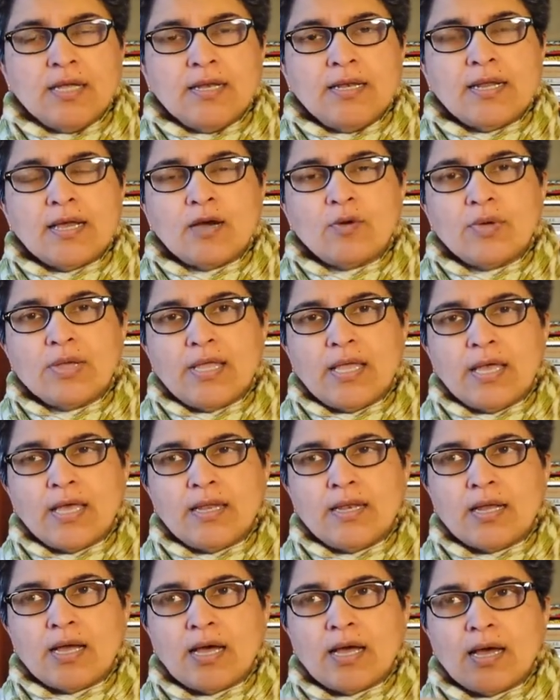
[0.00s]
Now,
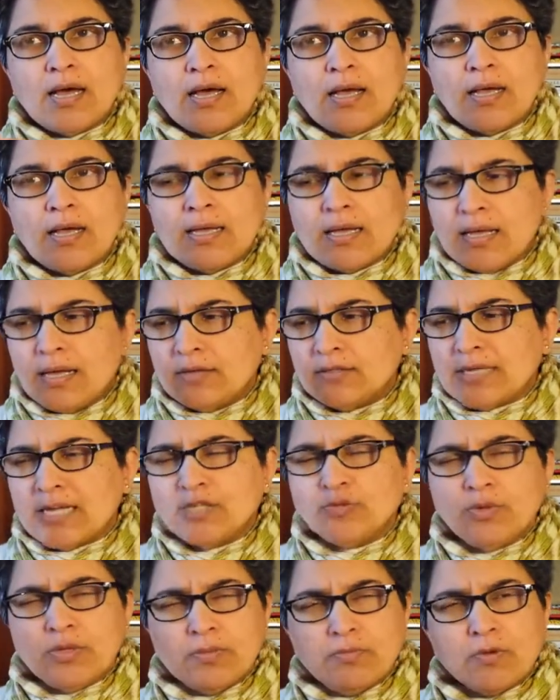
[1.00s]
again,
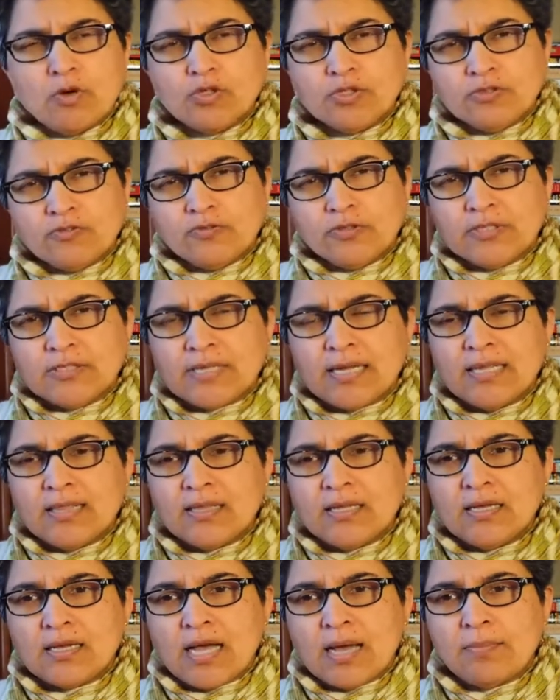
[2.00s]
as with most of us, I
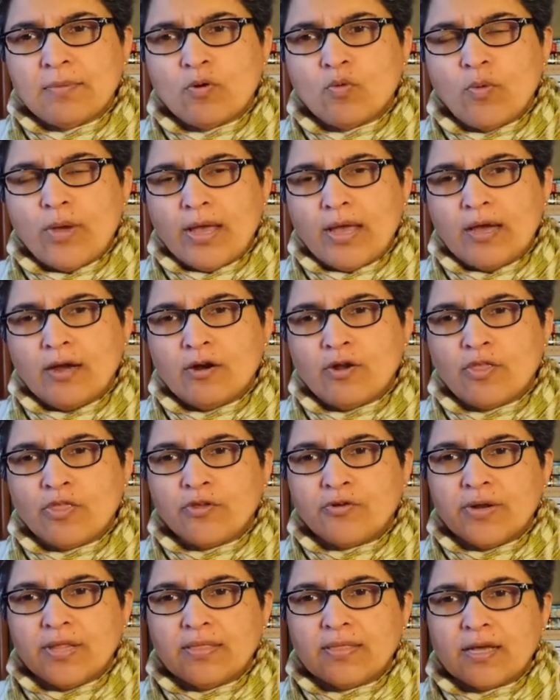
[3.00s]
think I'm aware
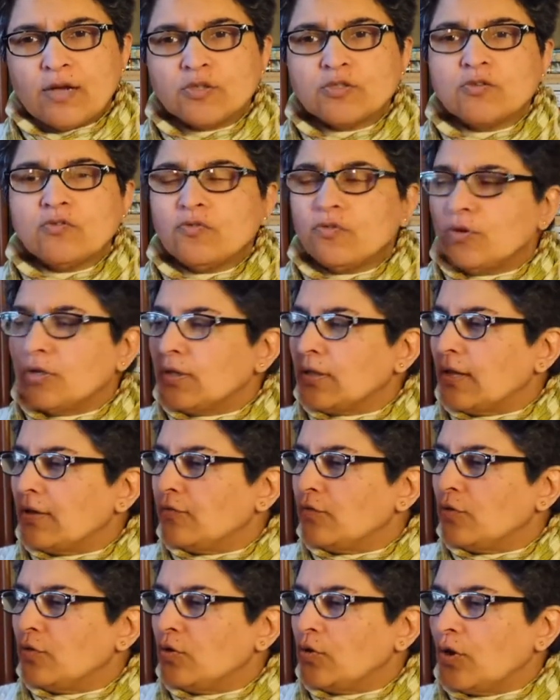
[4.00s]
30,000 foot
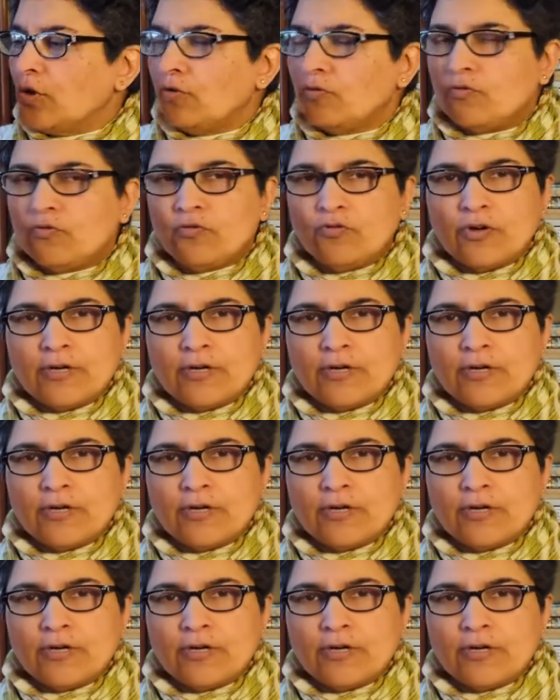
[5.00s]
level of